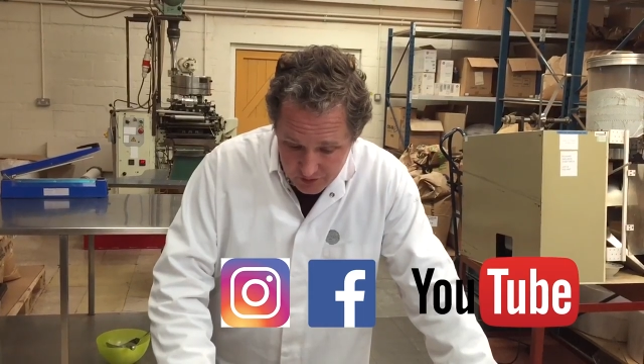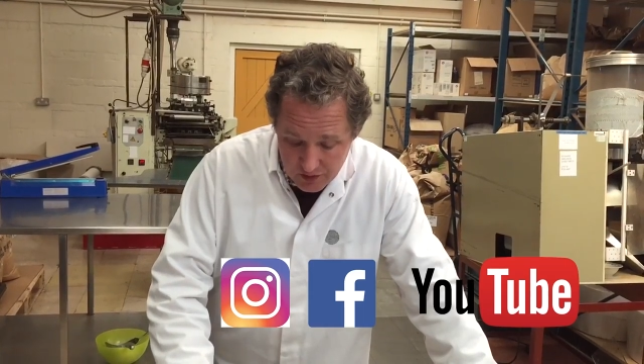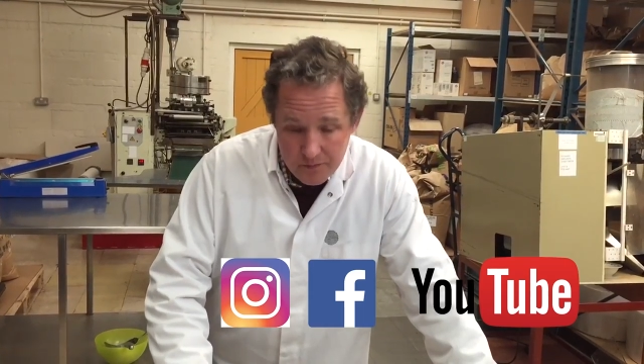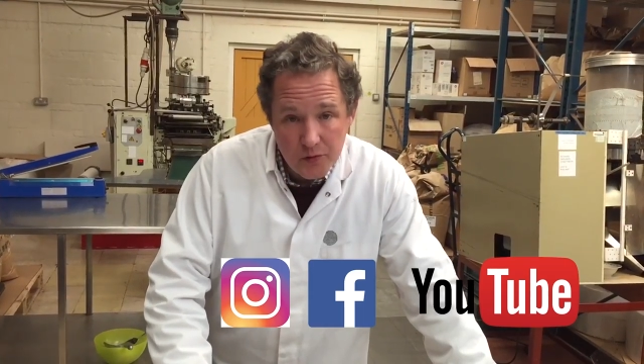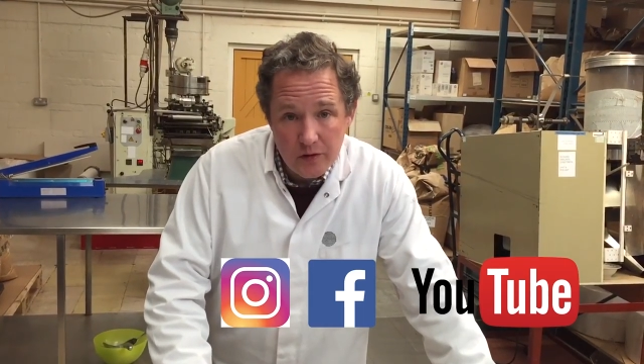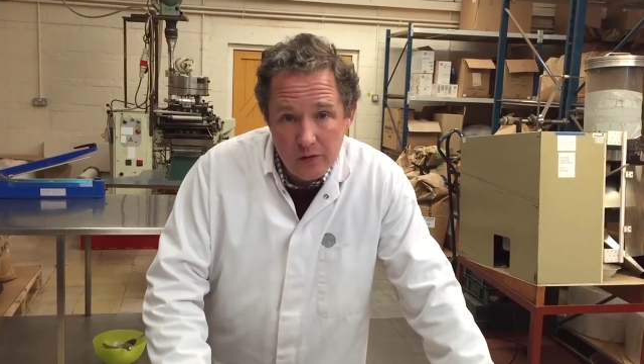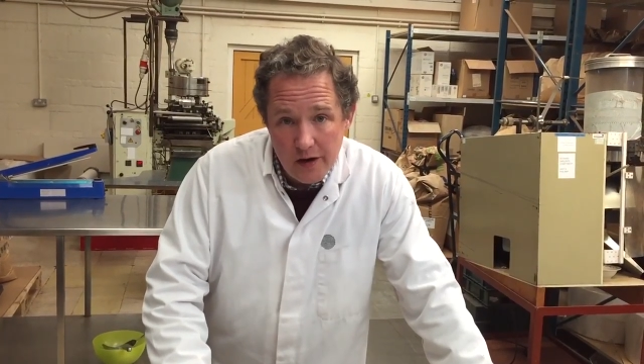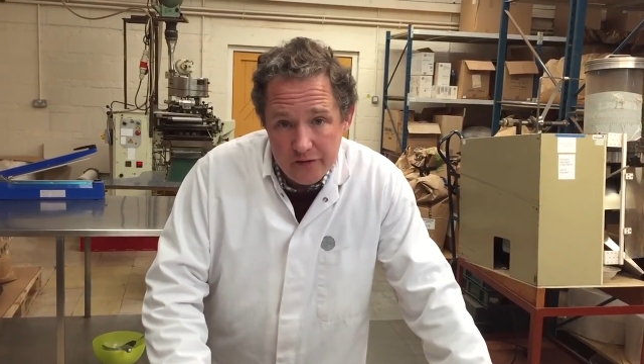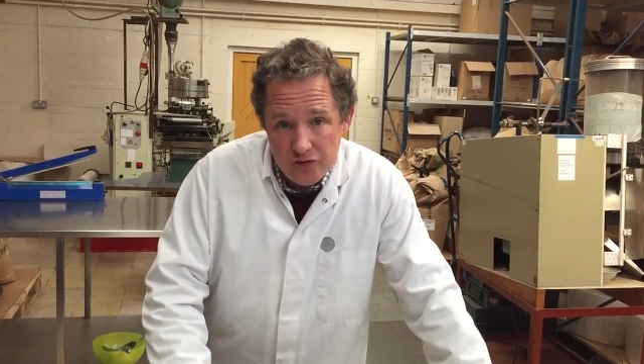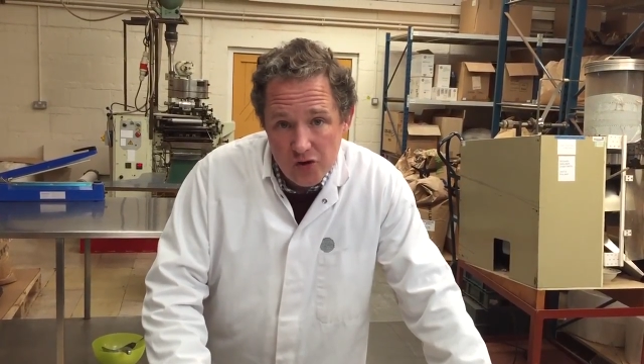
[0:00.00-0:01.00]
You can brew it
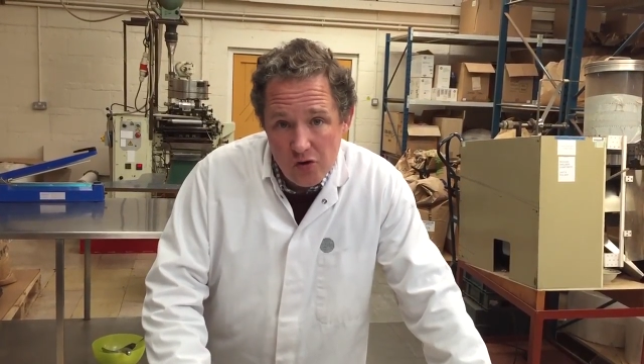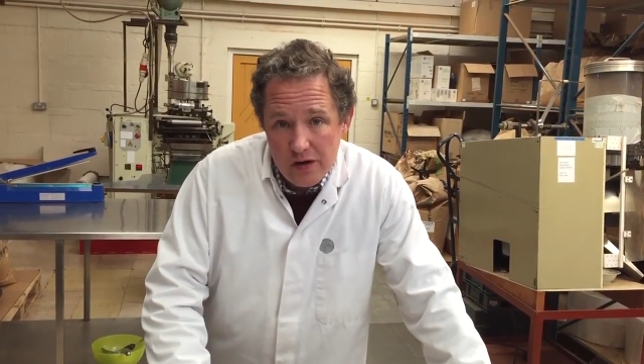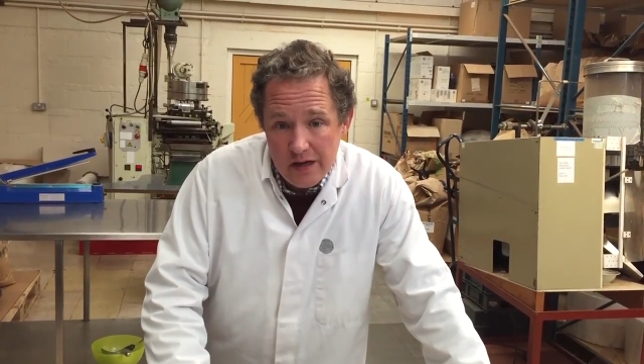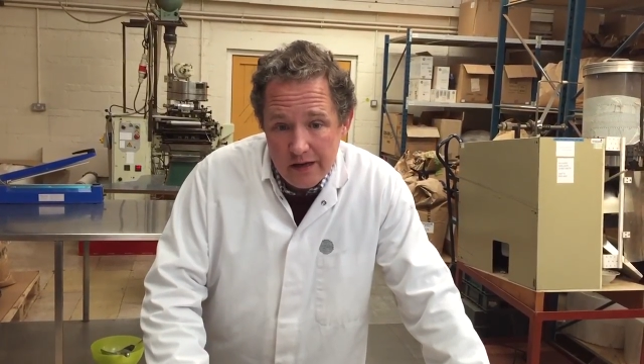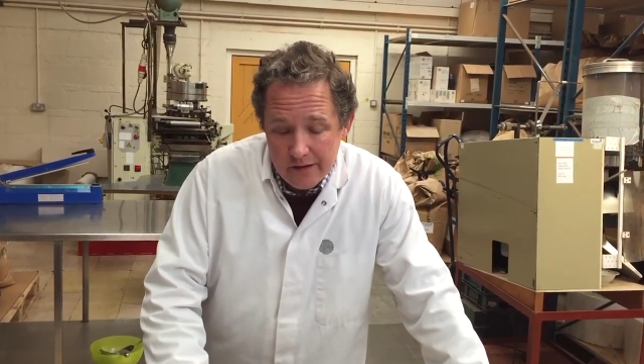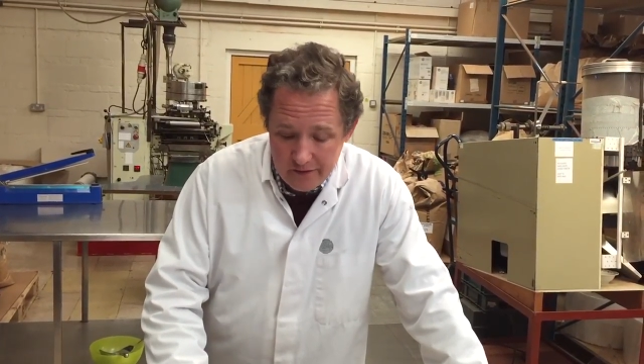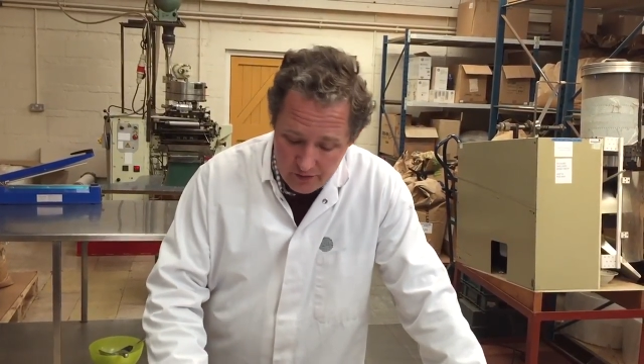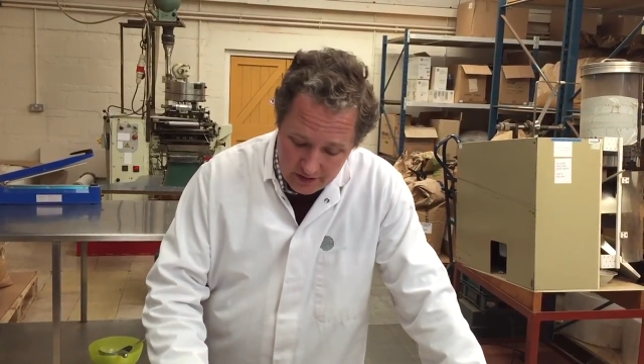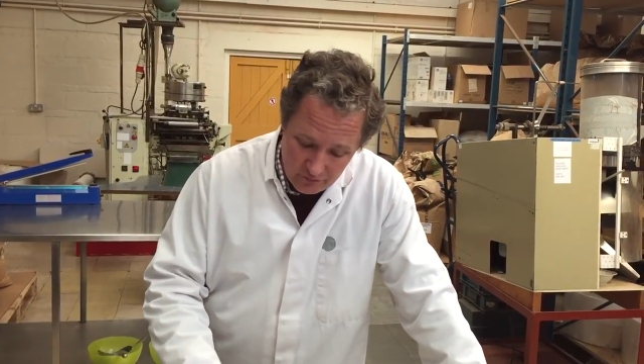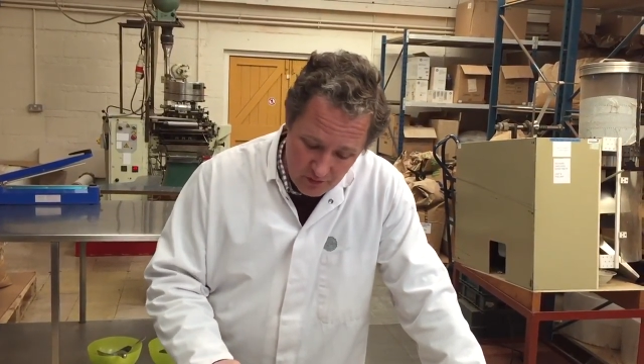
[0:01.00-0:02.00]
quite strong.
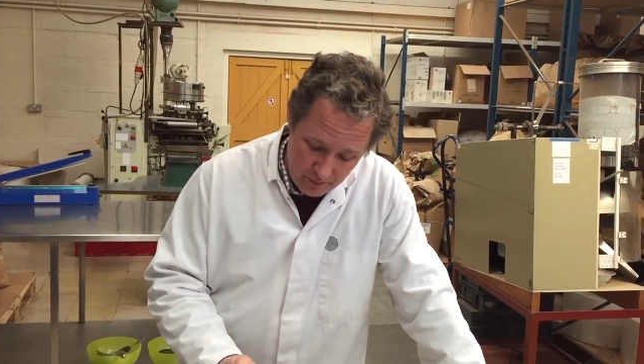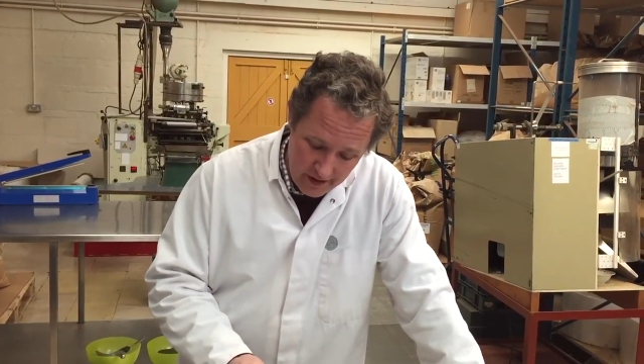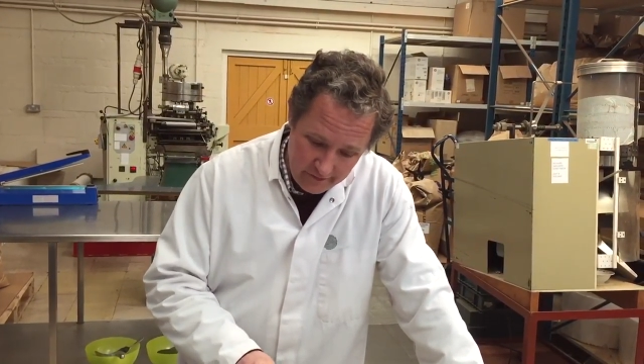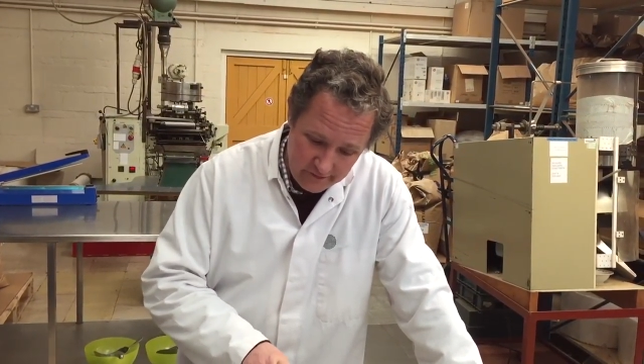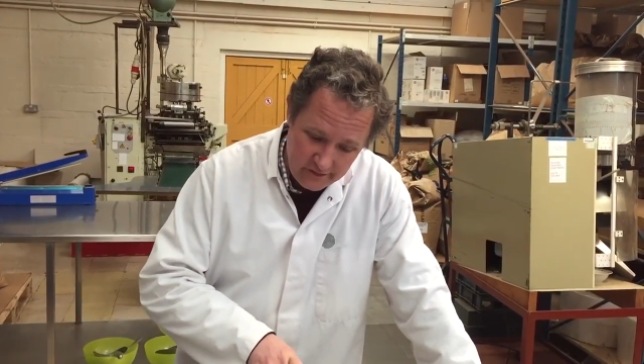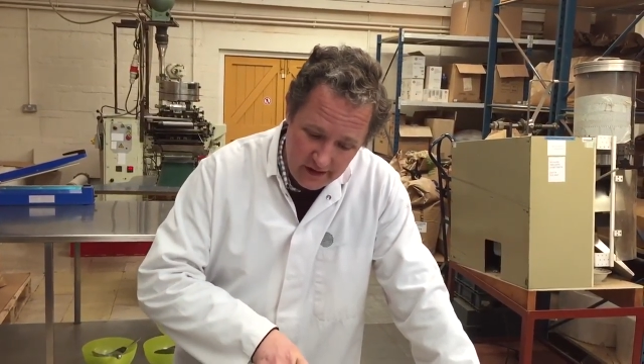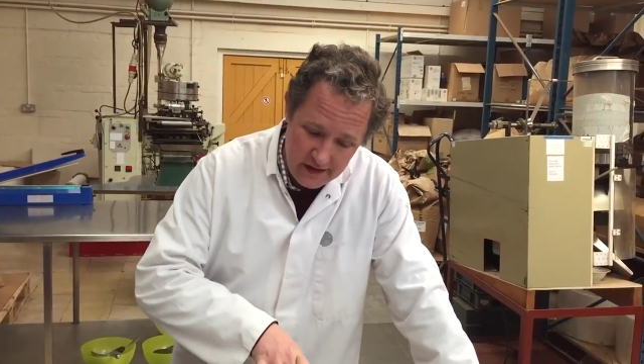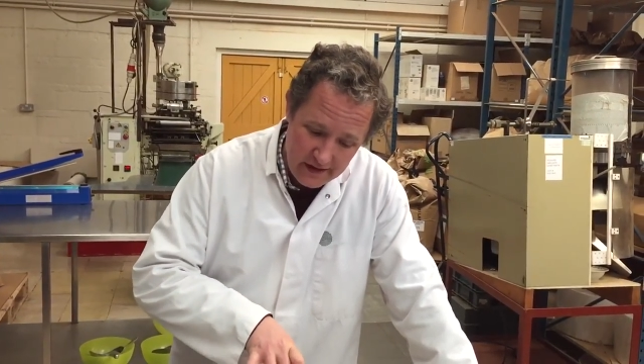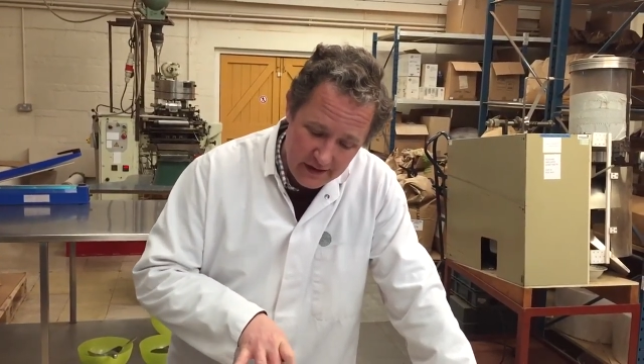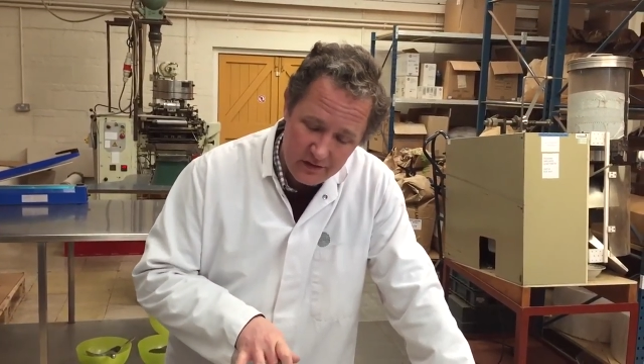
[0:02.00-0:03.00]
So it can replace
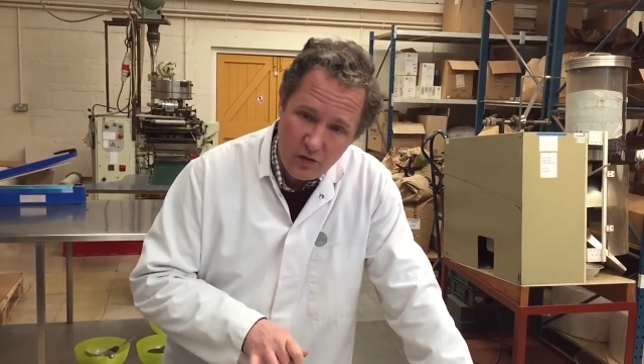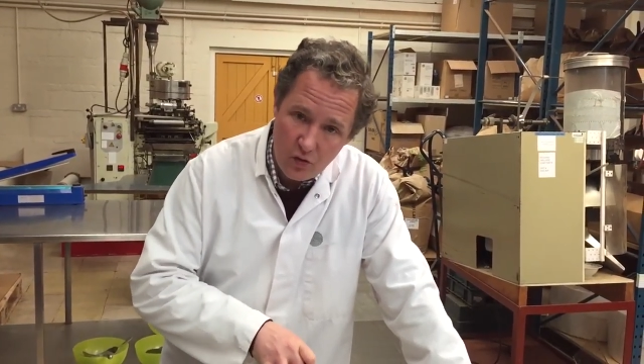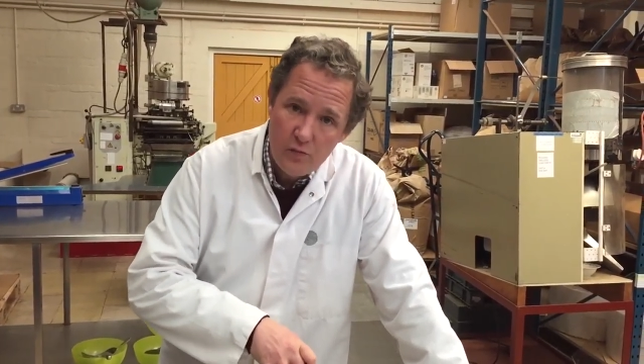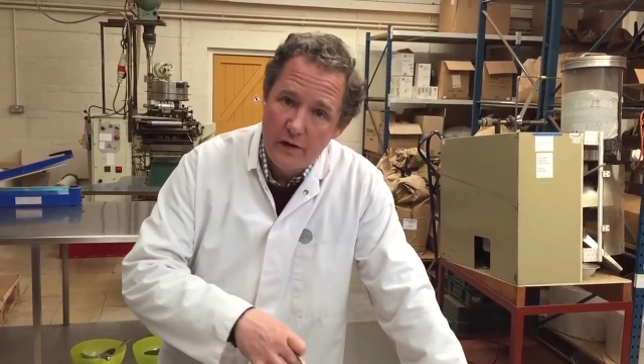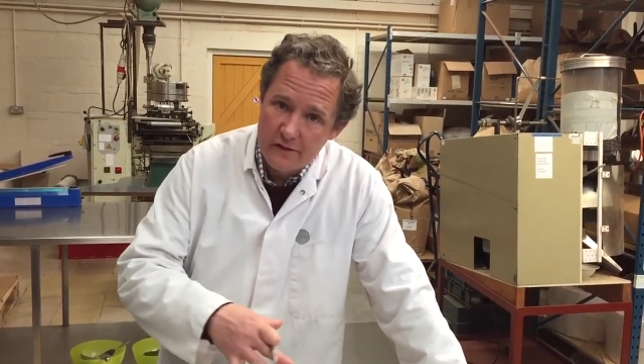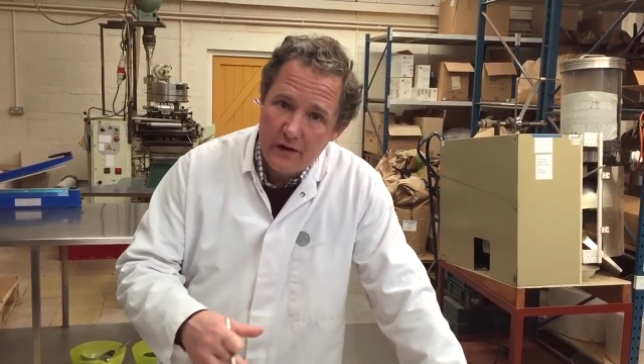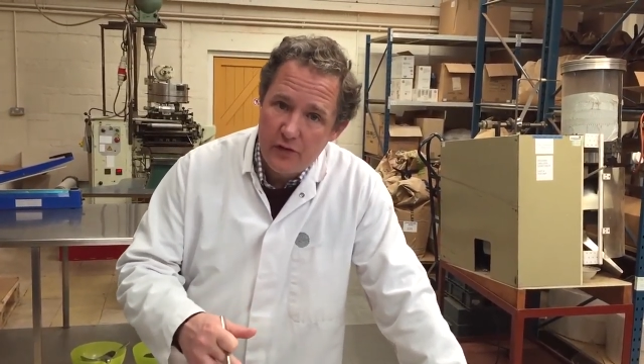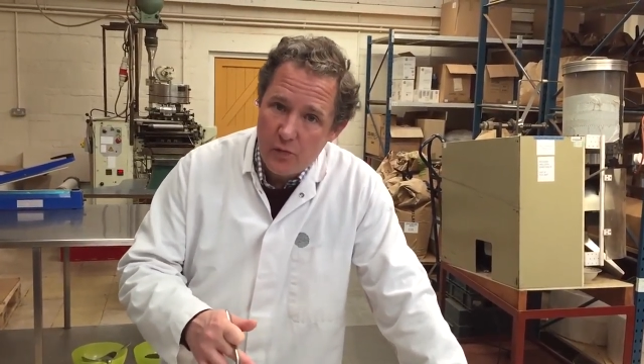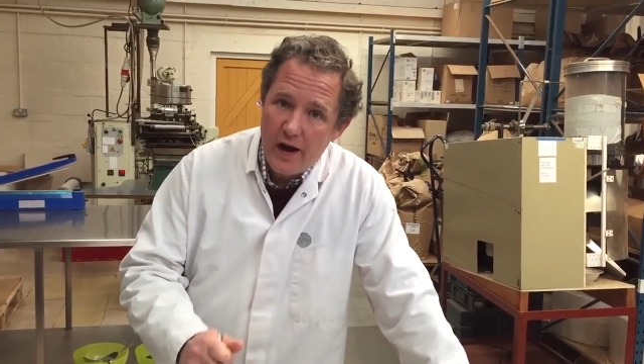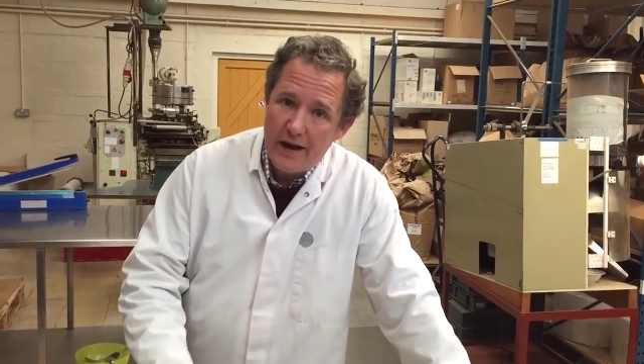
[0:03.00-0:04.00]
tea in almost
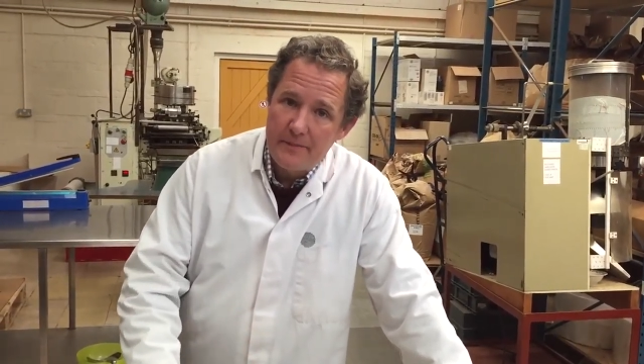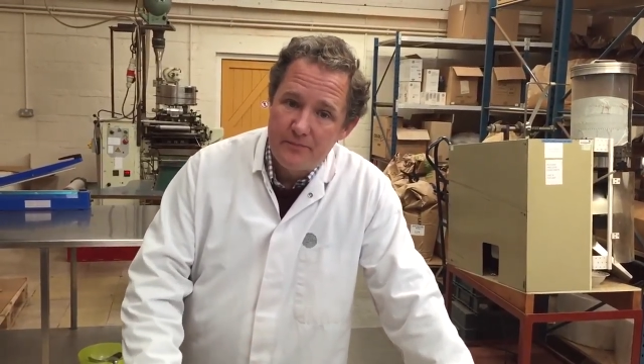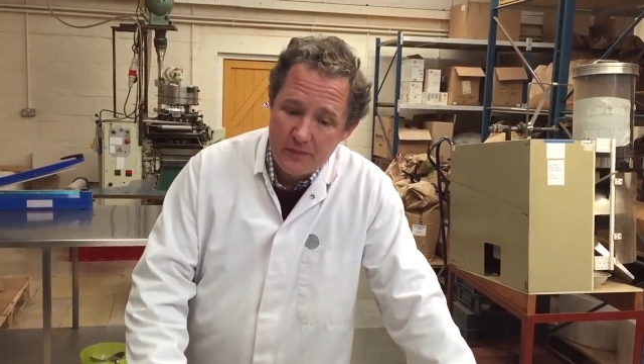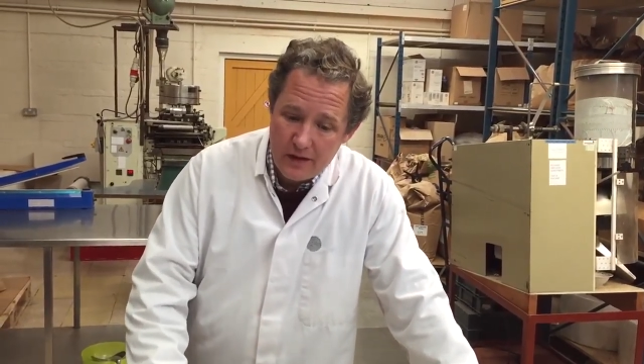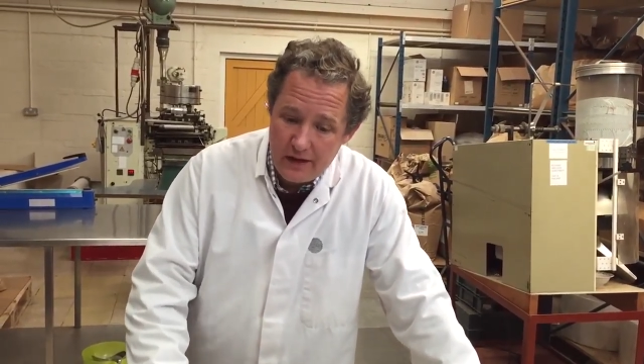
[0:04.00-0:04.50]
every way,